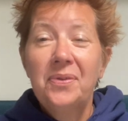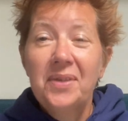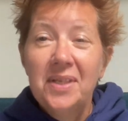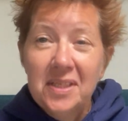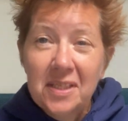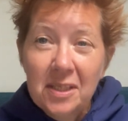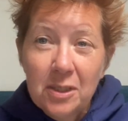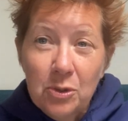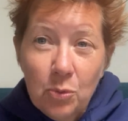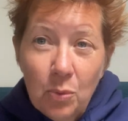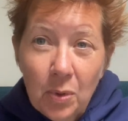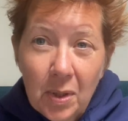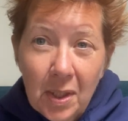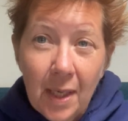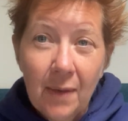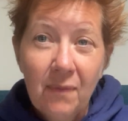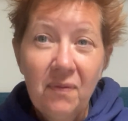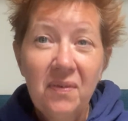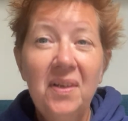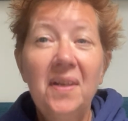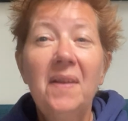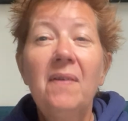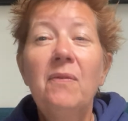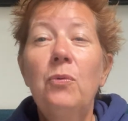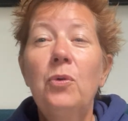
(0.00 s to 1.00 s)
This is one I've
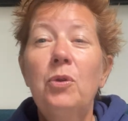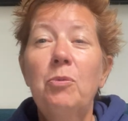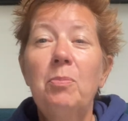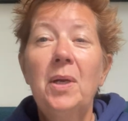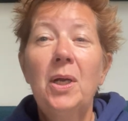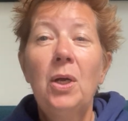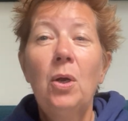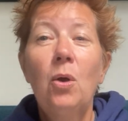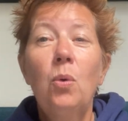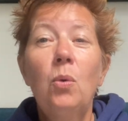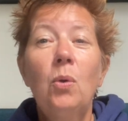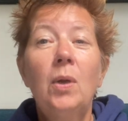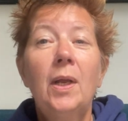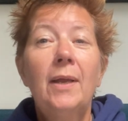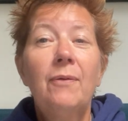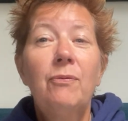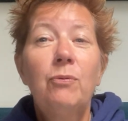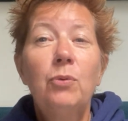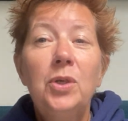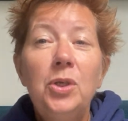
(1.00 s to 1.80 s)
lived with my whole life.